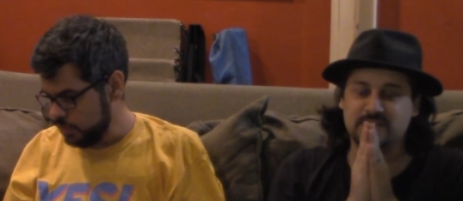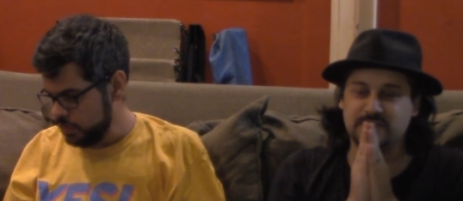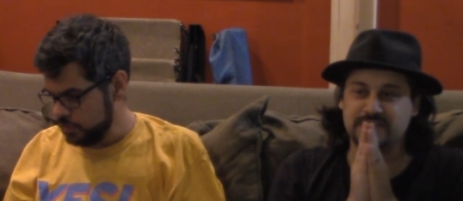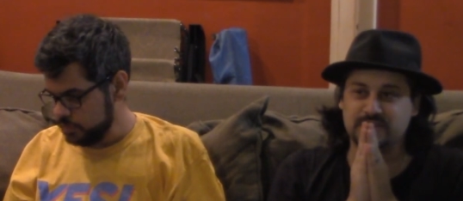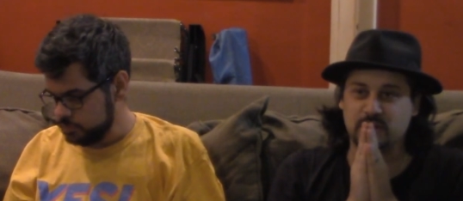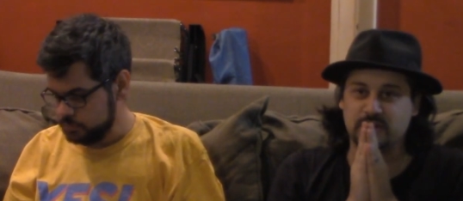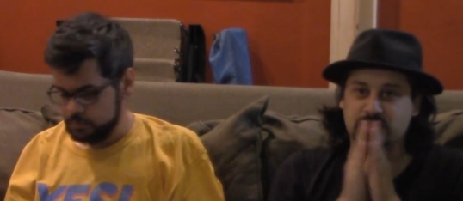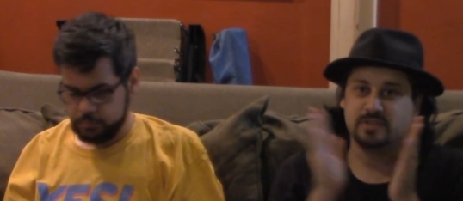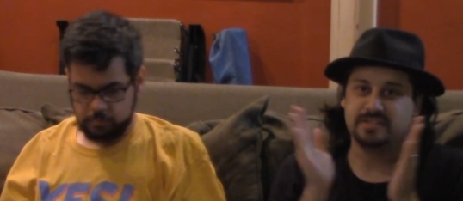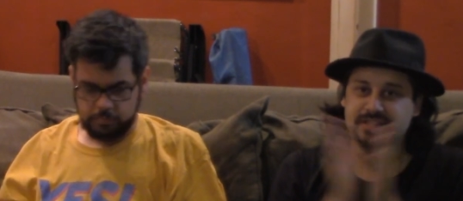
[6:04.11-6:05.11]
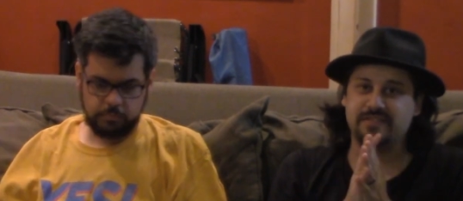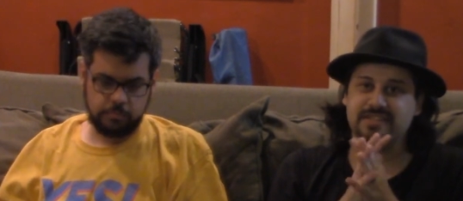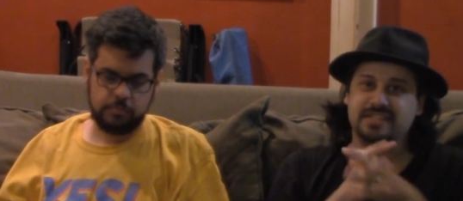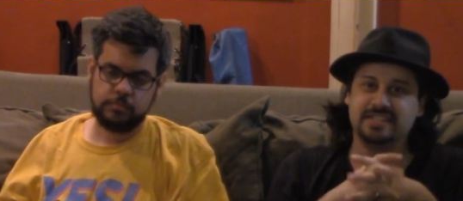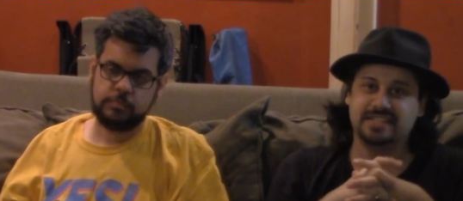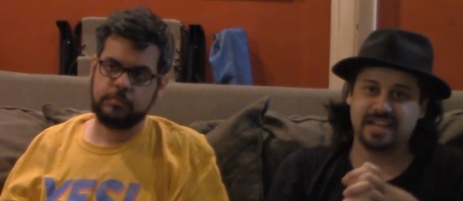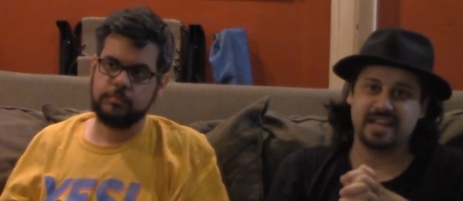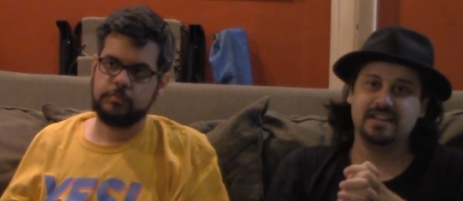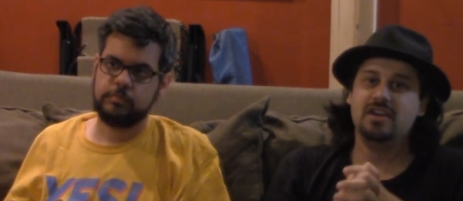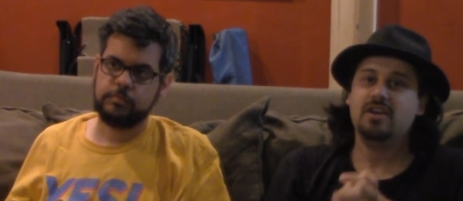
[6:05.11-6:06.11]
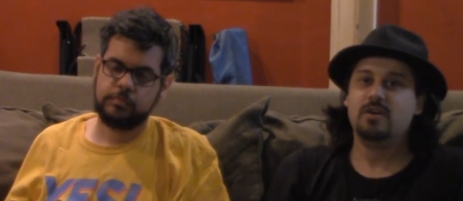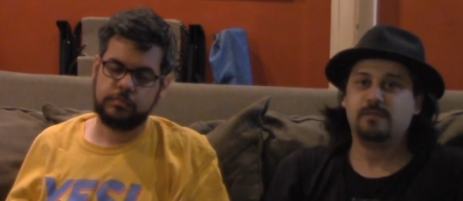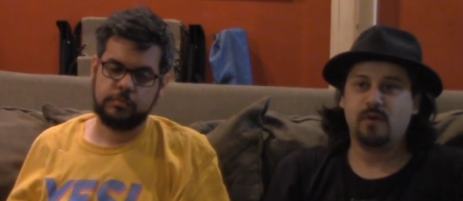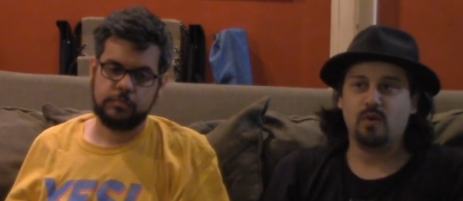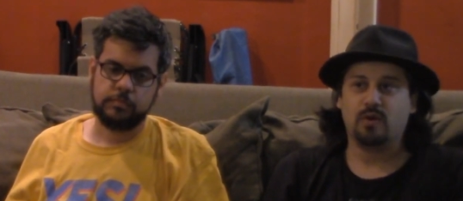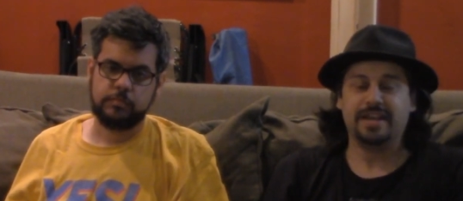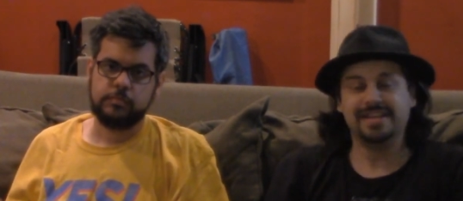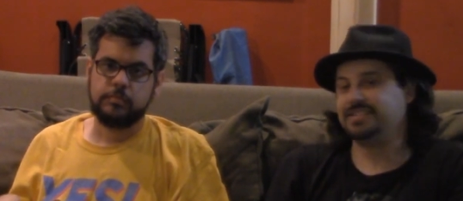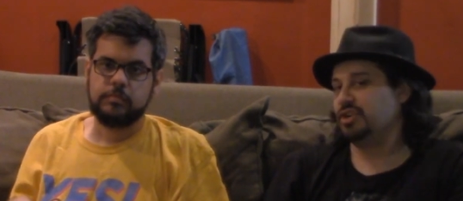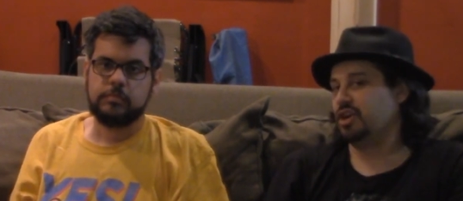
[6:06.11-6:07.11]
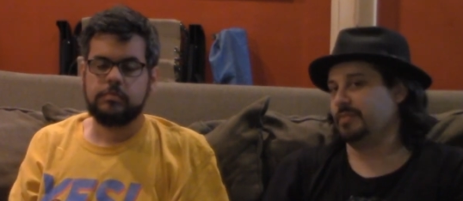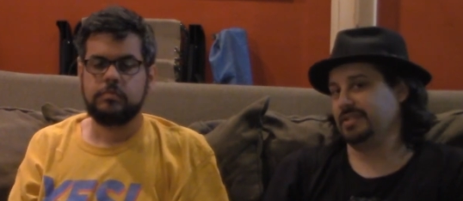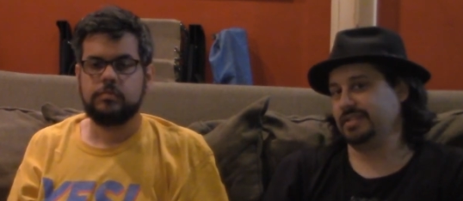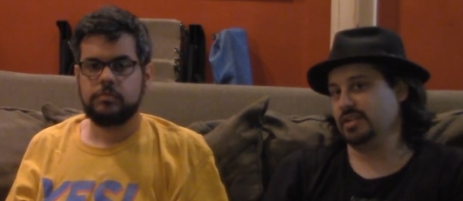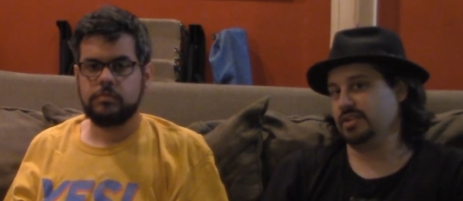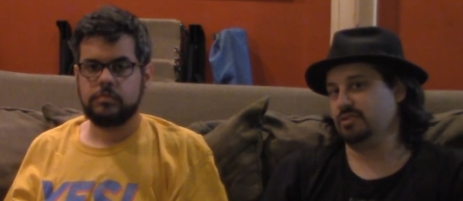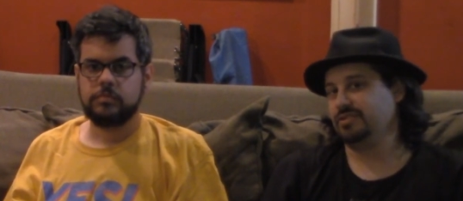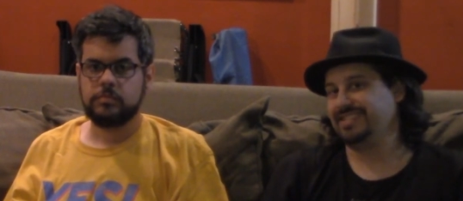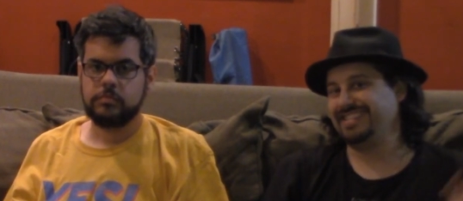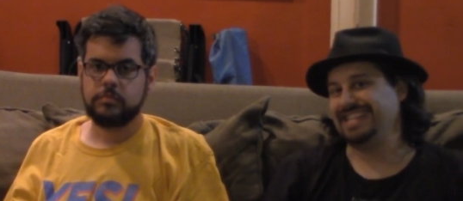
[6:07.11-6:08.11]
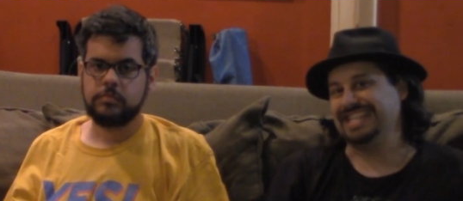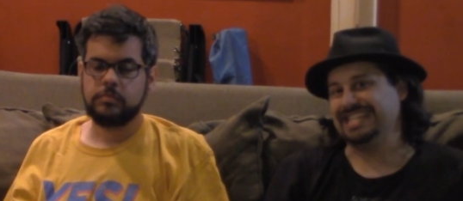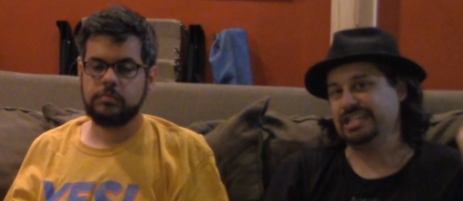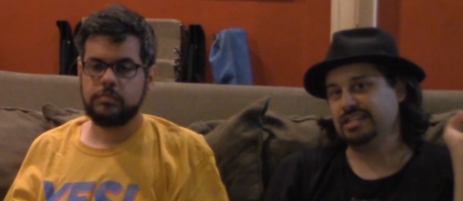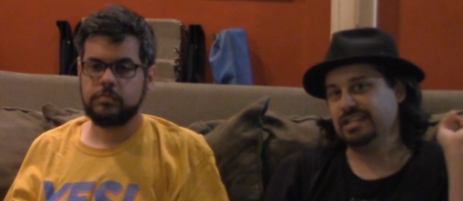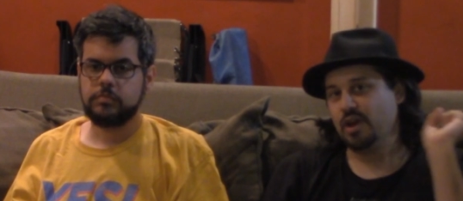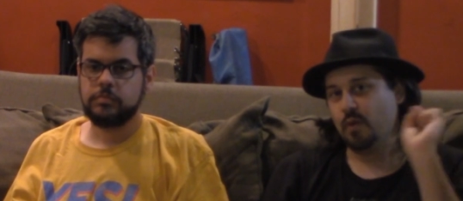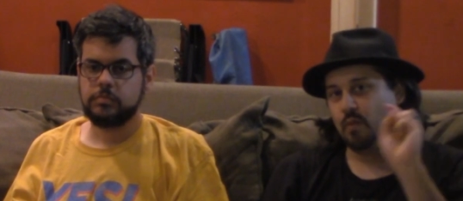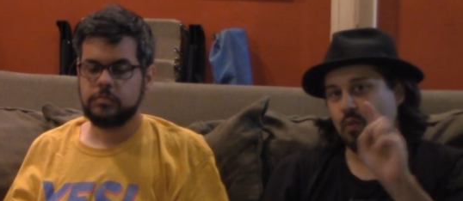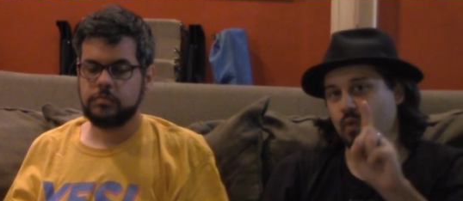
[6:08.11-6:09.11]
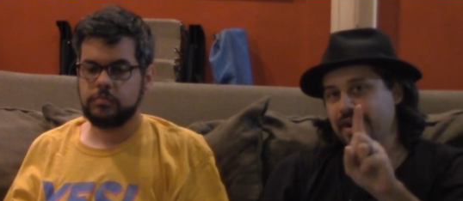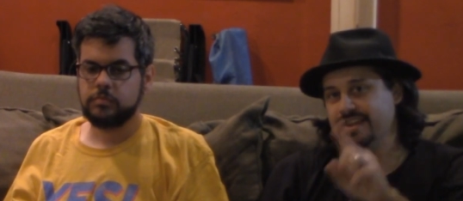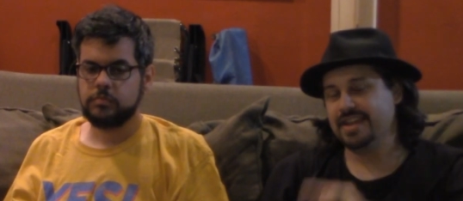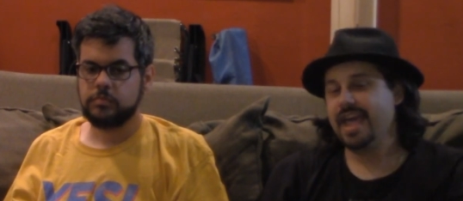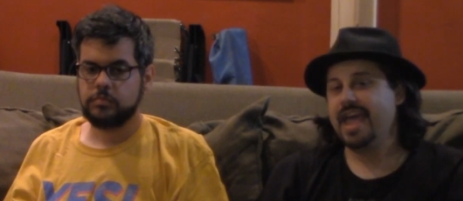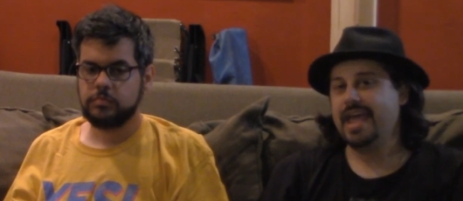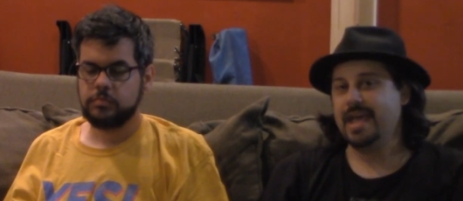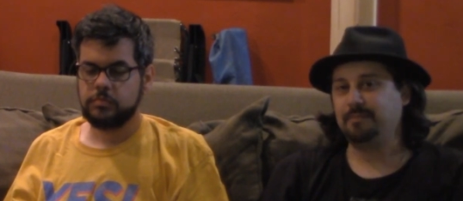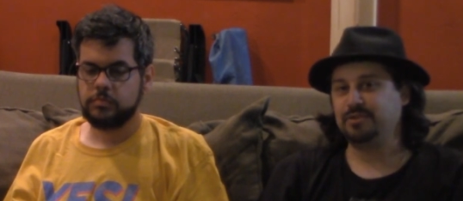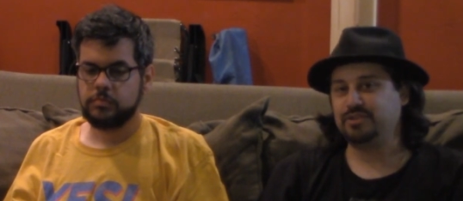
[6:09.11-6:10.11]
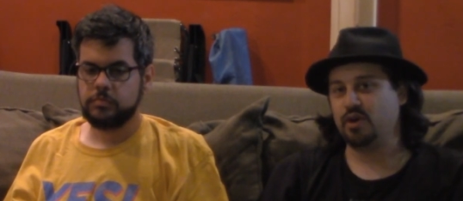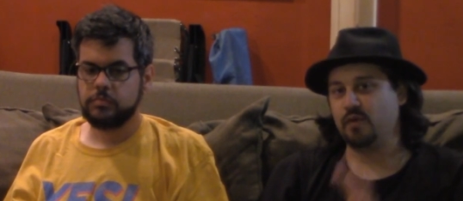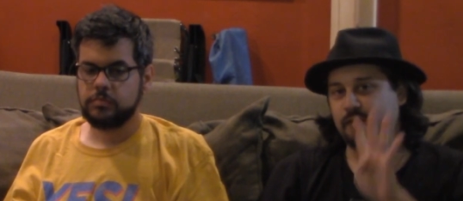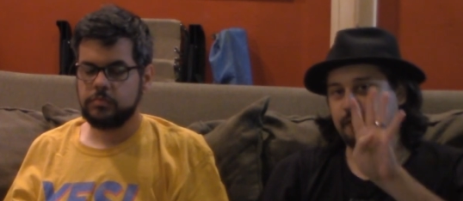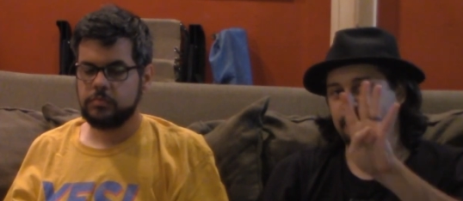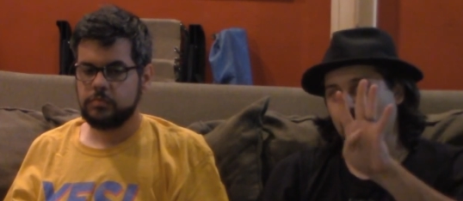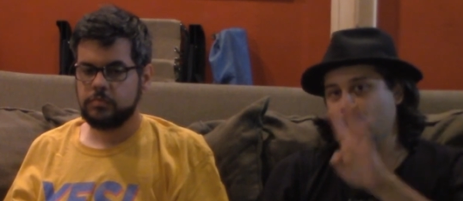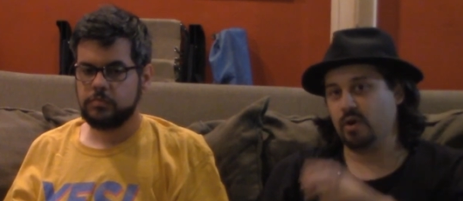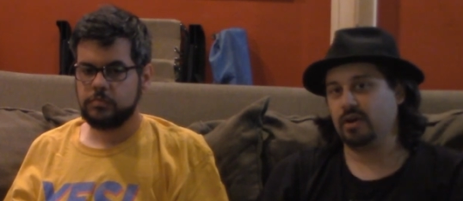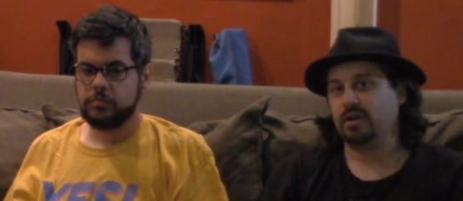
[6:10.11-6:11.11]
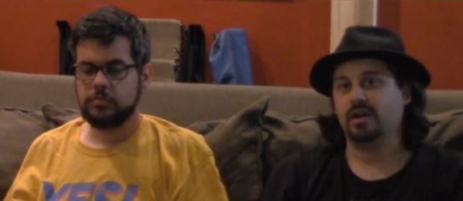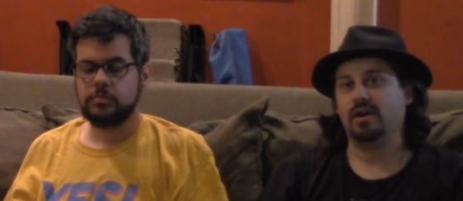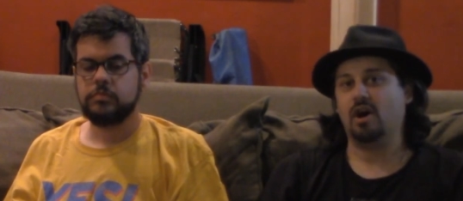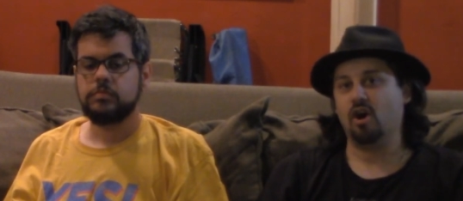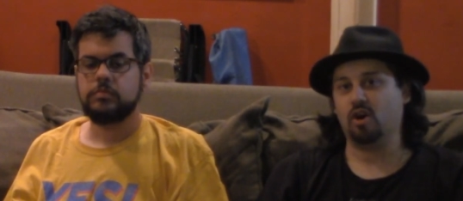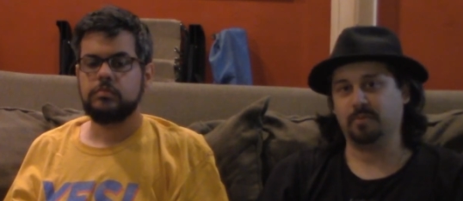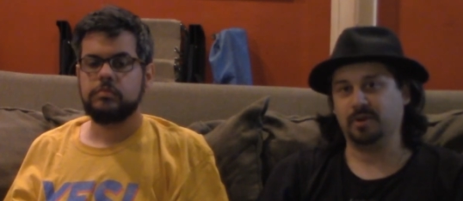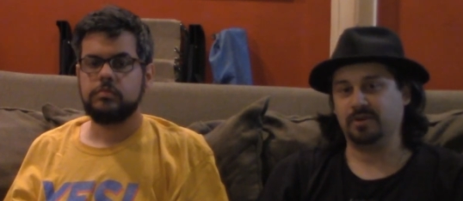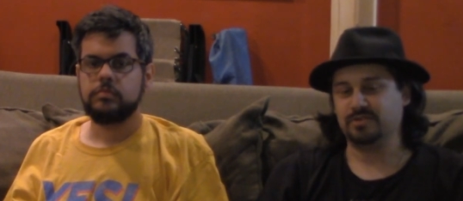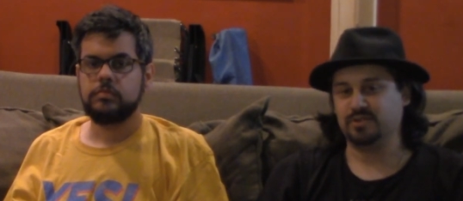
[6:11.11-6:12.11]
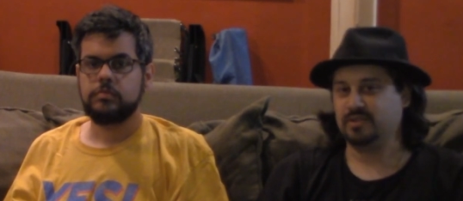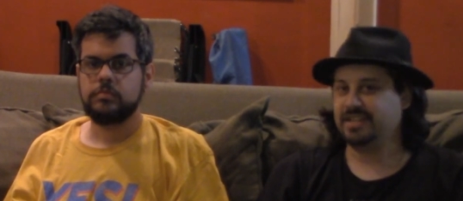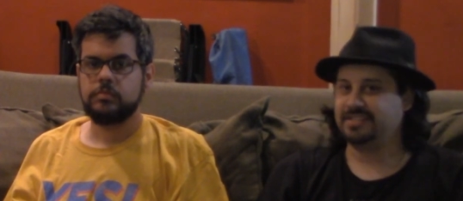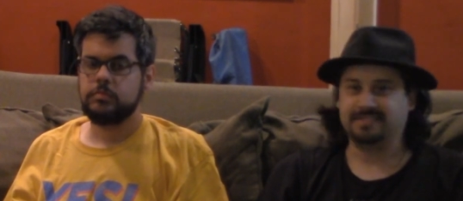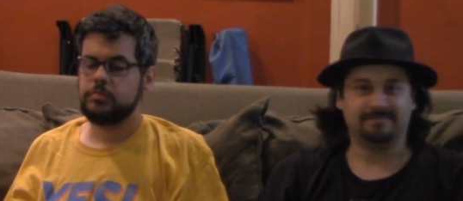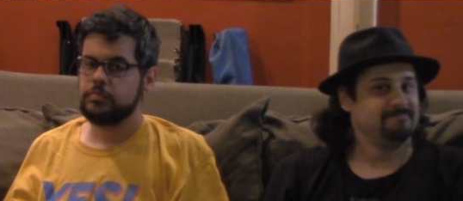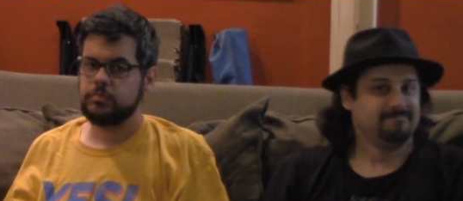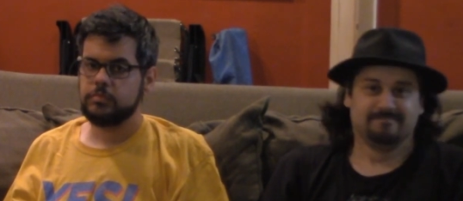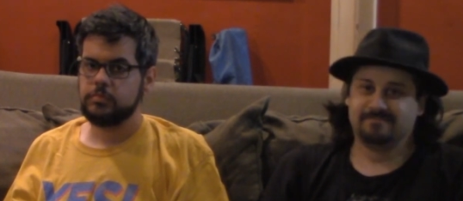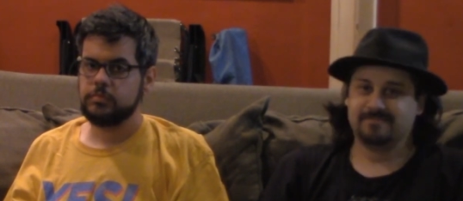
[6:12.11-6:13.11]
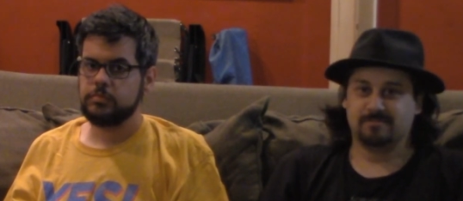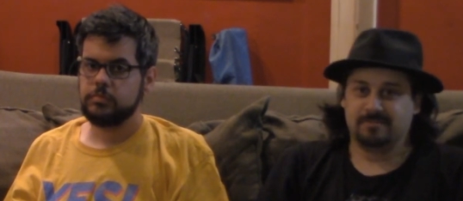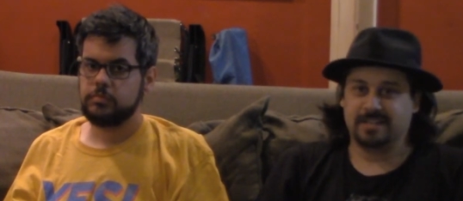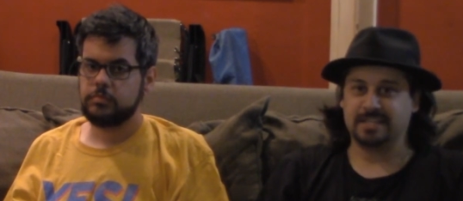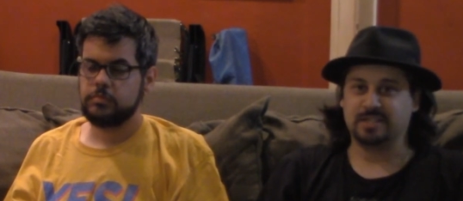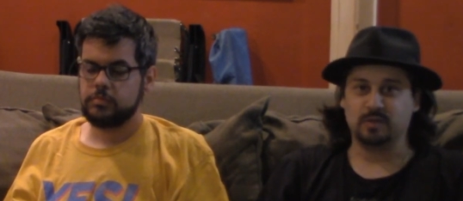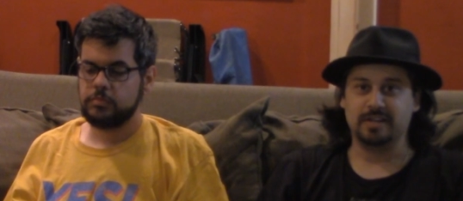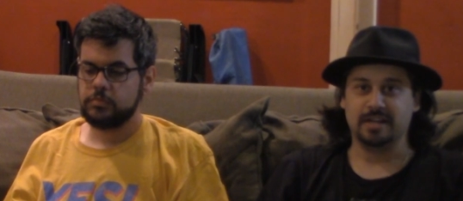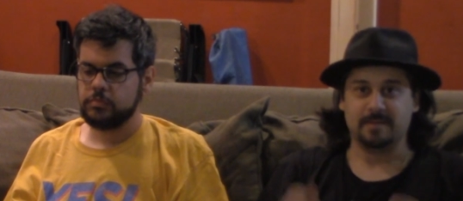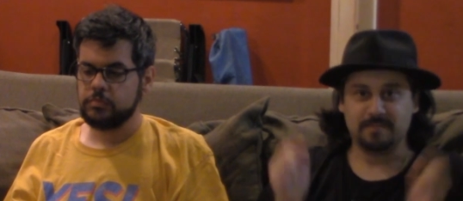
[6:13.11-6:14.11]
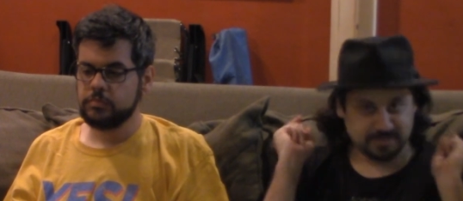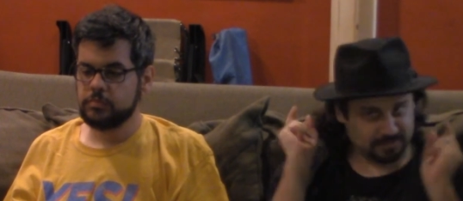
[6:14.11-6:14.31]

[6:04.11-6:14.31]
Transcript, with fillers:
Speaker 1: series has started. So let's dive into this again for His Dark Materials, Season 1, Episode 4, Armor. So let's get suited up.